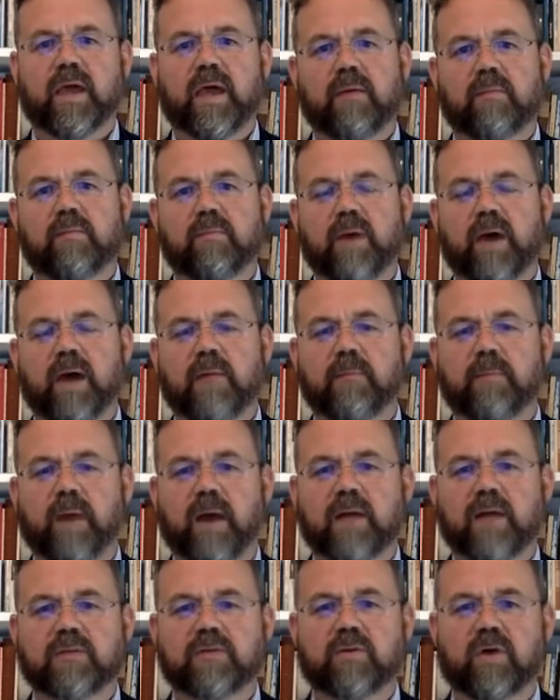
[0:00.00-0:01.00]
I um,
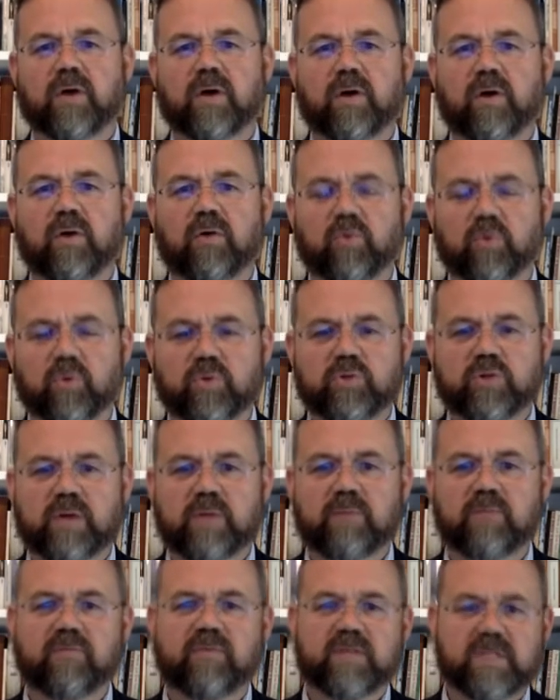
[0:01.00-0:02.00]
embarked on a, on a road
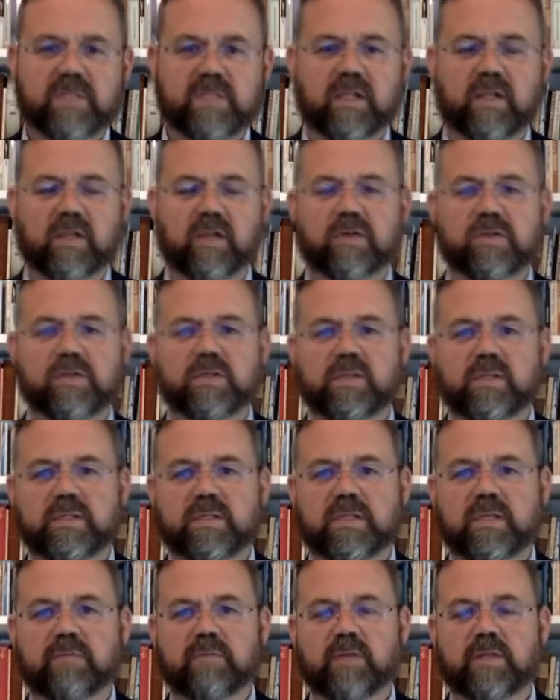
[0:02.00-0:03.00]
trip, visited lots of these
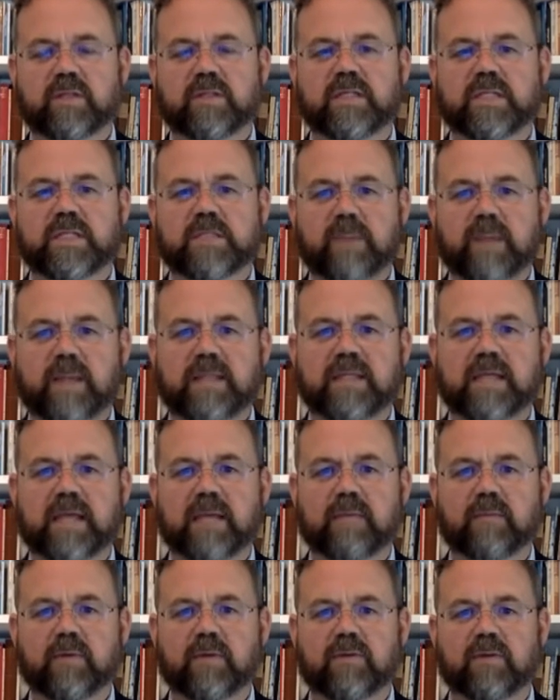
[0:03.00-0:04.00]
communities, spent
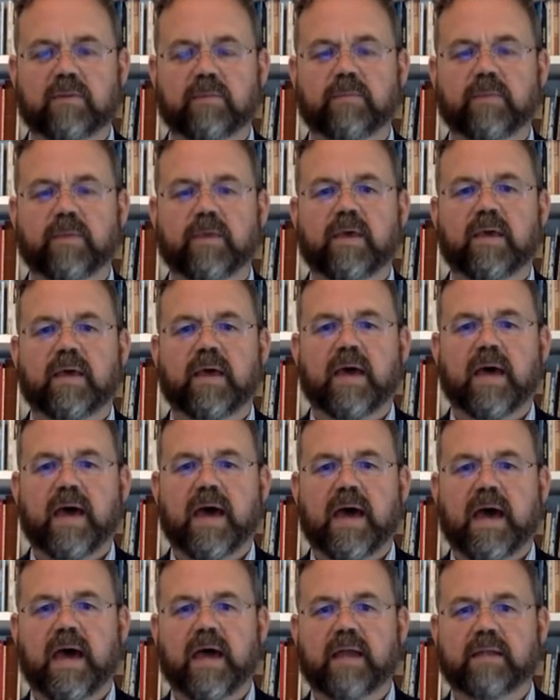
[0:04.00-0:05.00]
time with them,
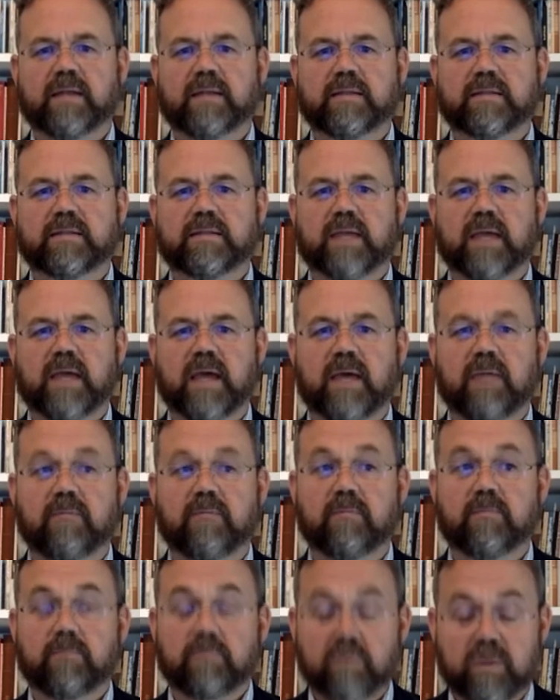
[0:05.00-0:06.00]
and
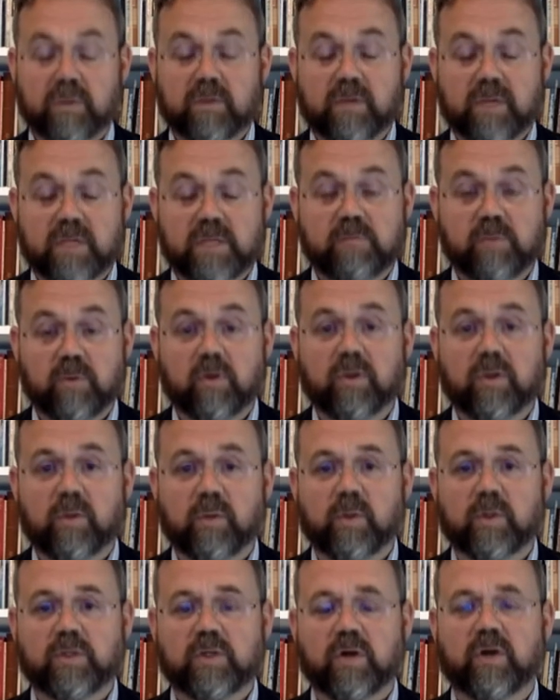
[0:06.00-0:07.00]
um, this book that
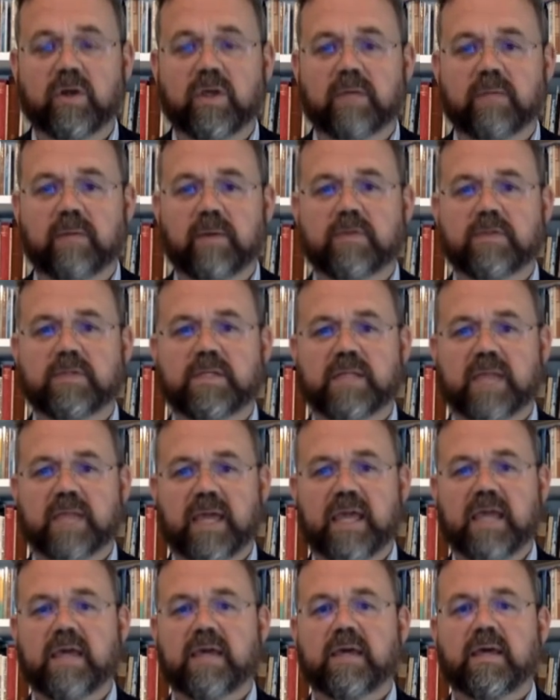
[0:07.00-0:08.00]
we're talking about
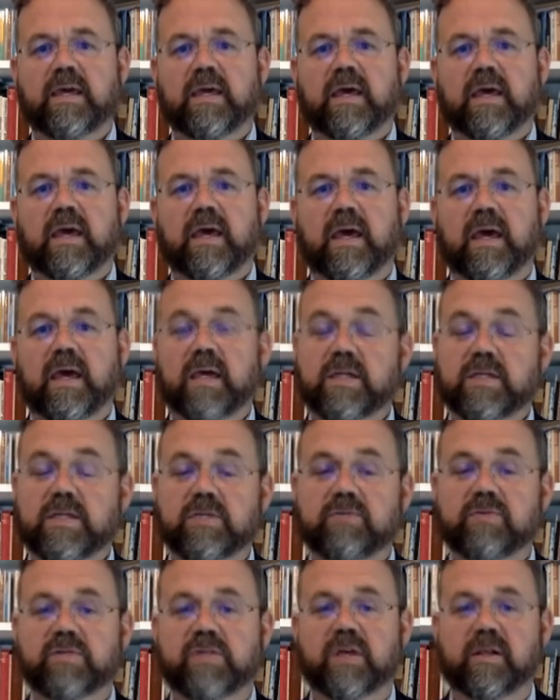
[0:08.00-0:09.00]
today uh, is the
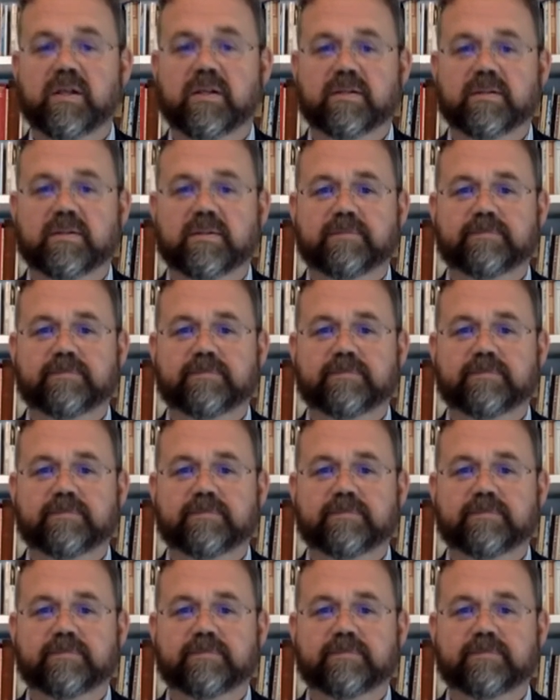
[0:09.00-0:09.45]
result.